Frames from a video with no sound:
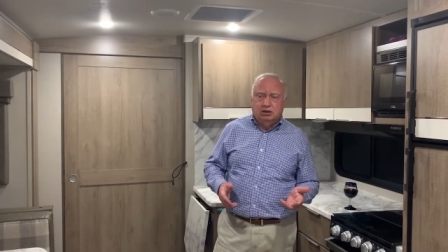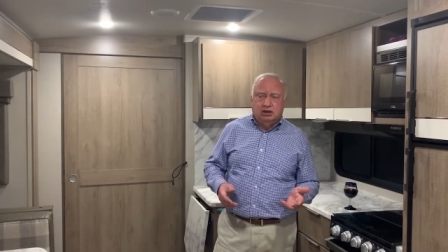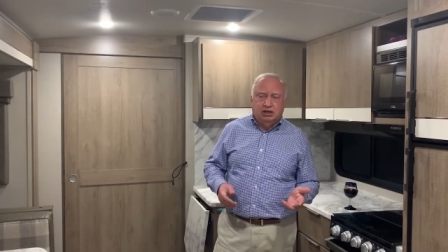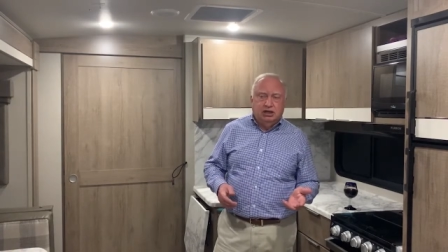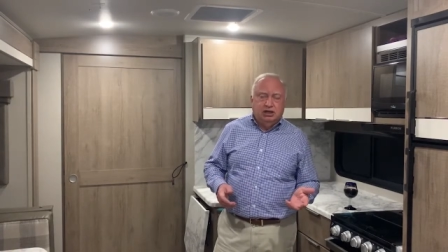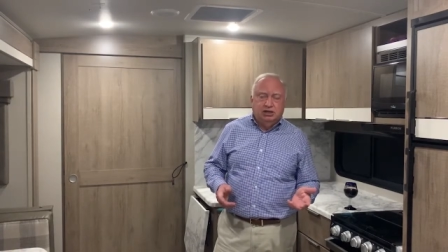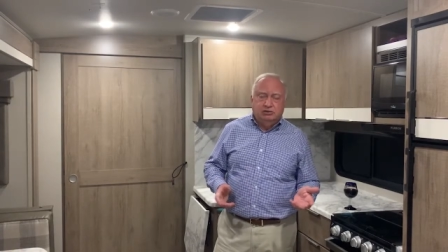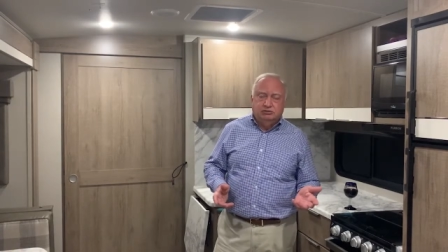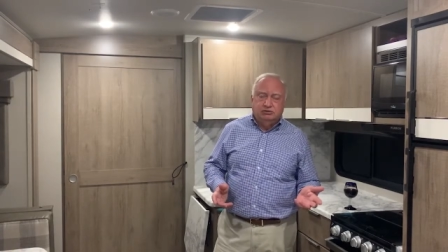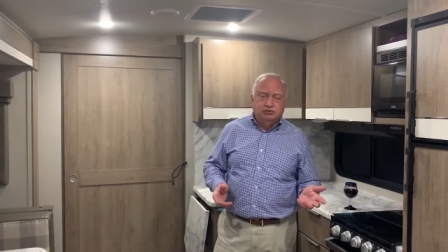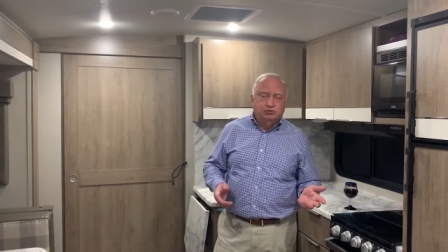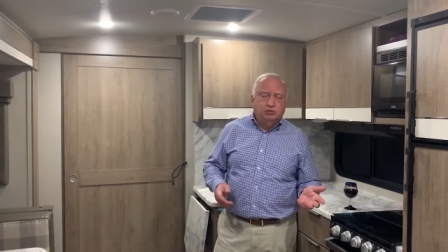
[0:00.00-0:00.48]

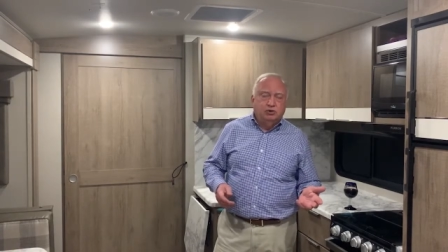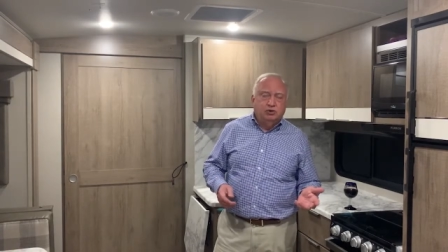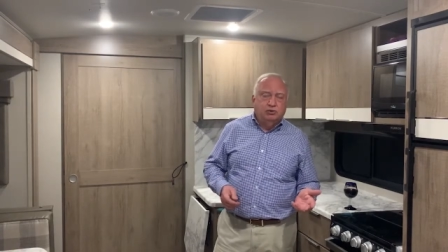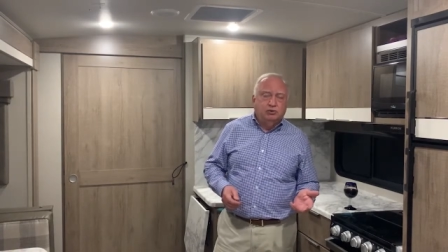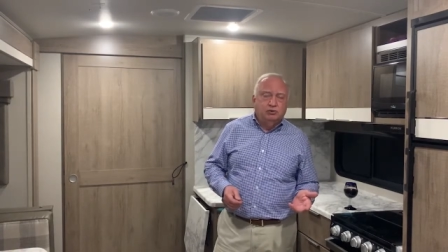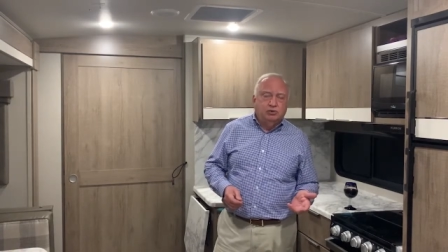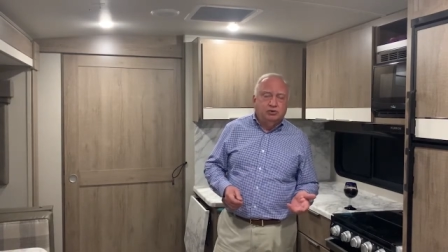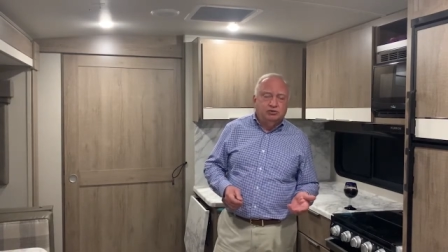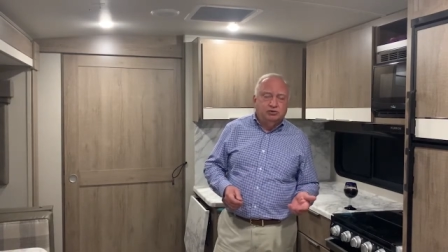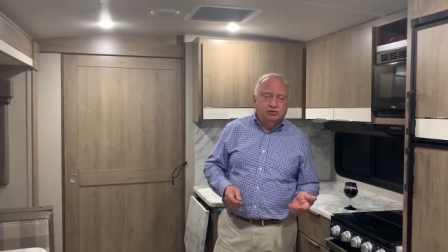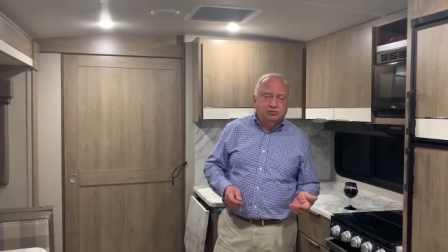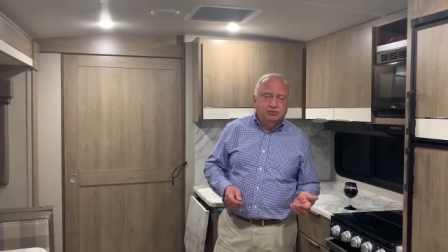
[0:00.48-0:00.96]
It was well
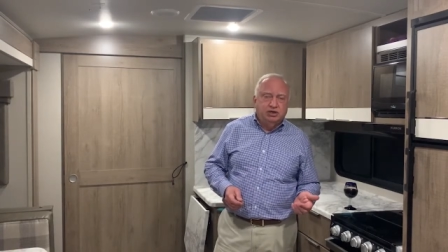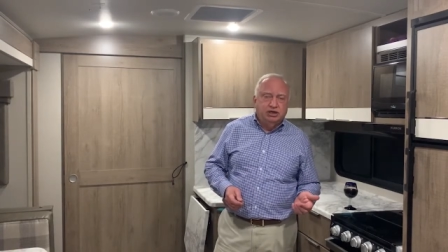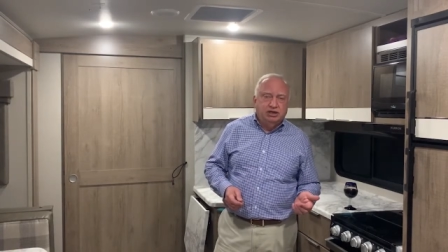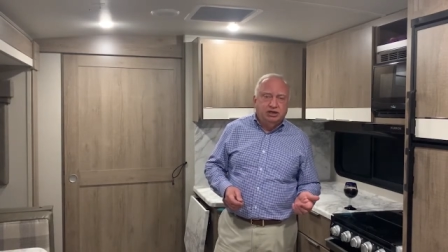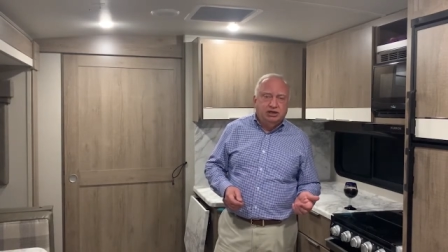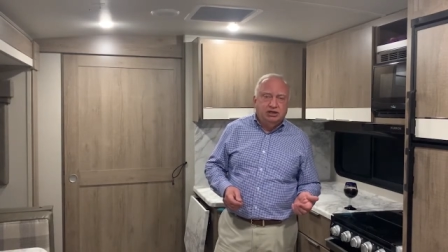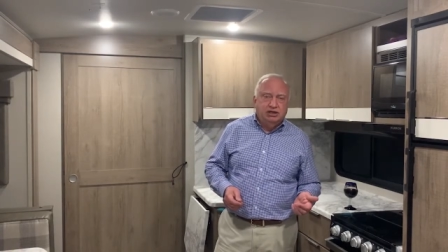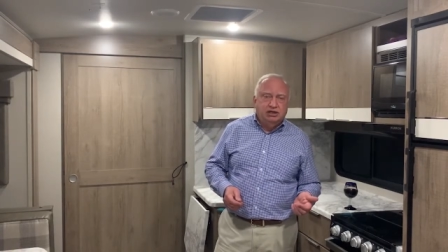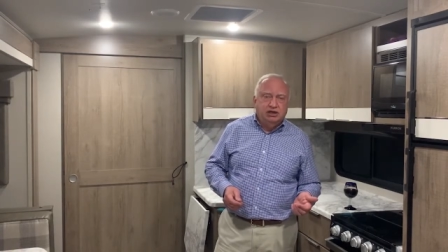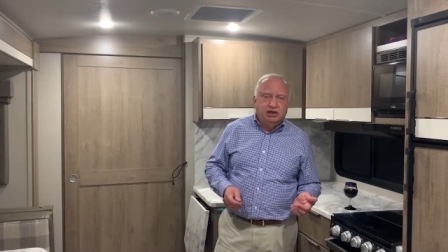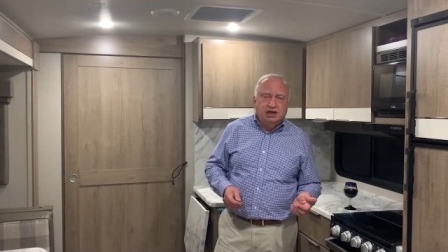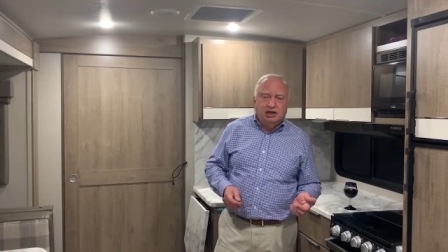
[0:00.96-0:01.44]
worth the
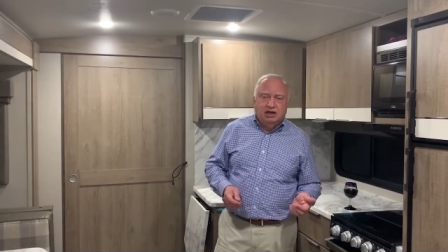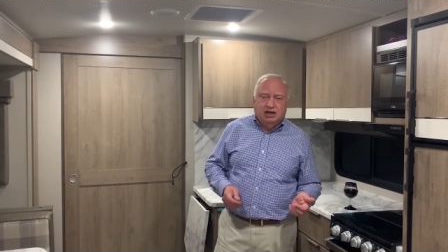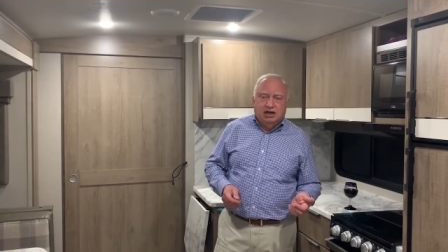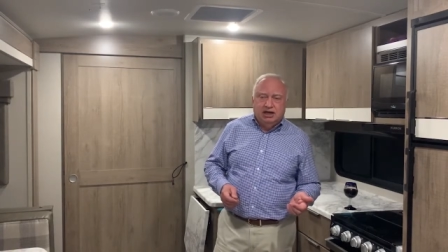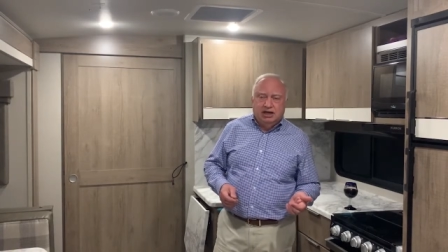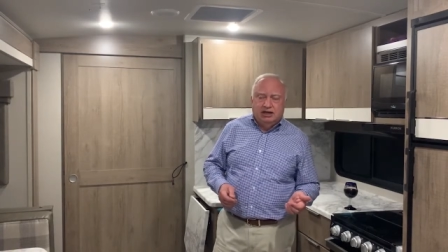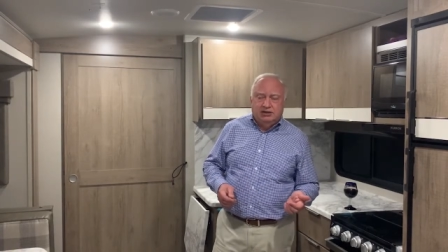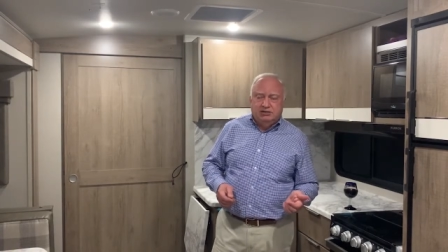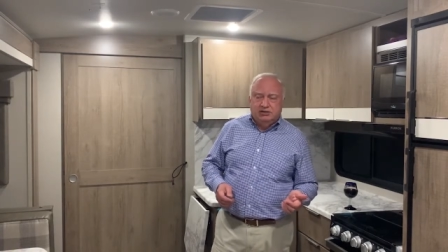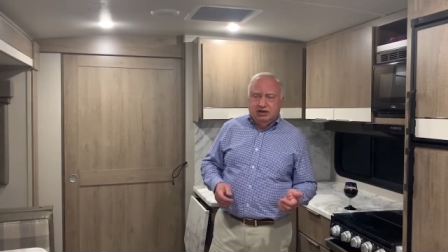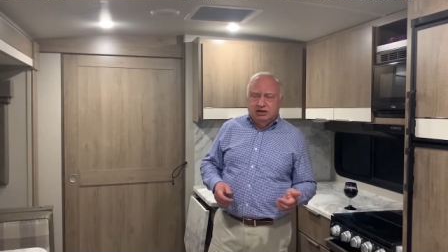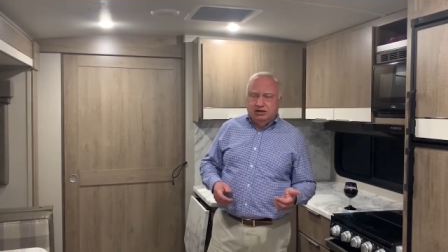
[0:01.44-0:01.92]
money,
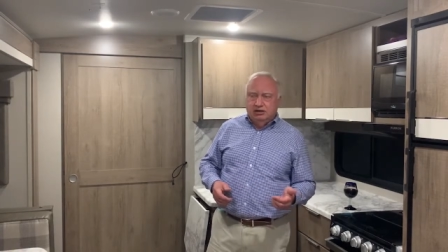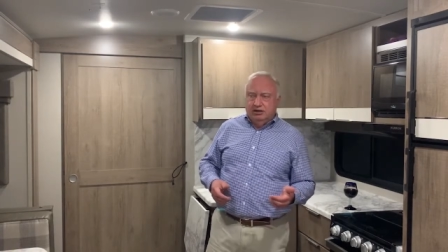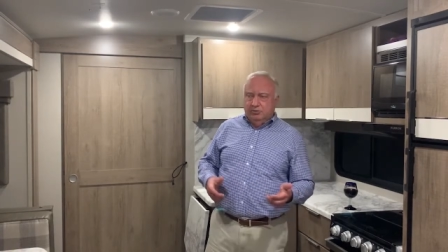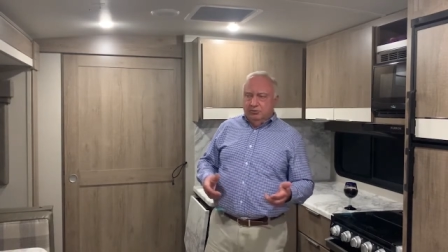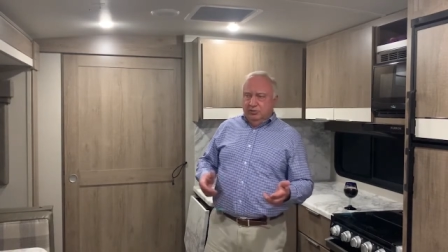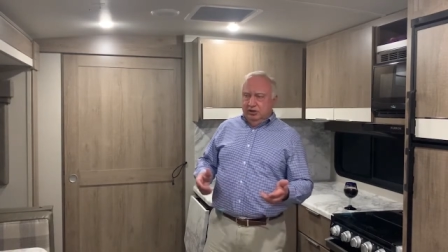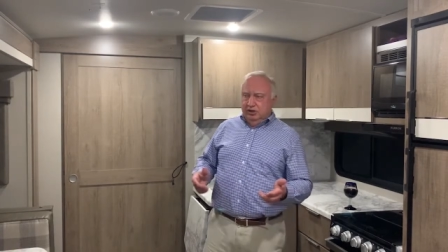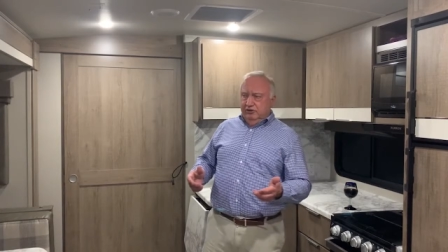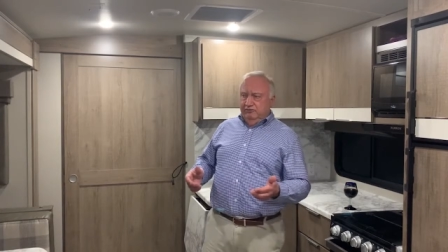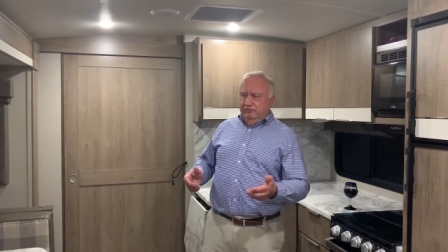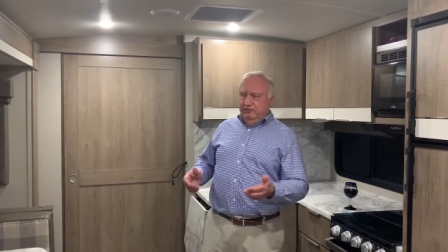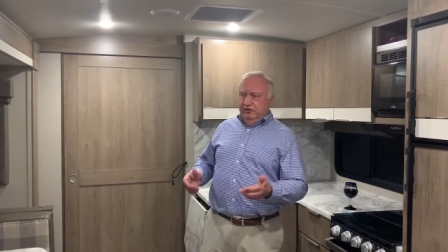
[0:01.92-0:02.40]
and then the
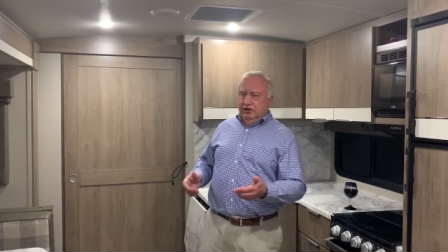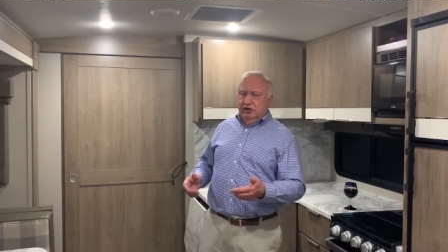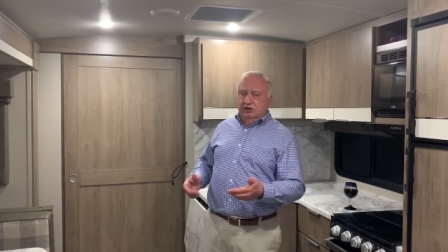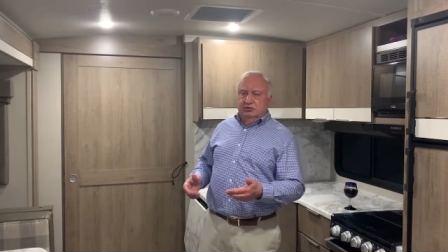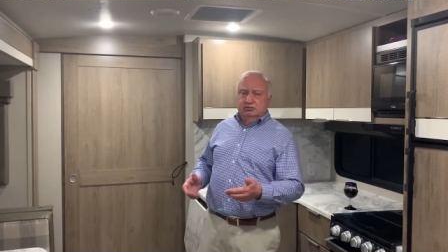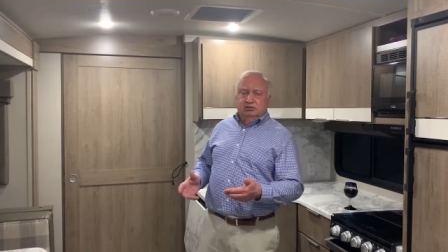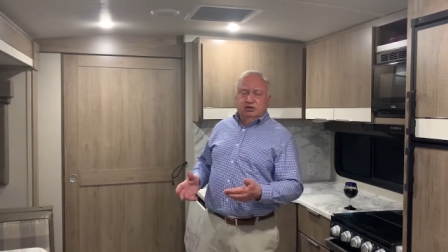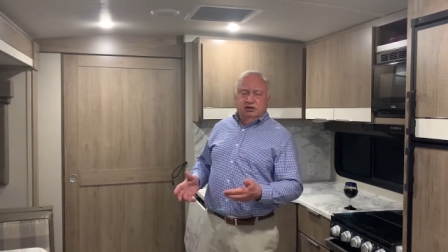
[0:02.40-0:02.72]
benefit of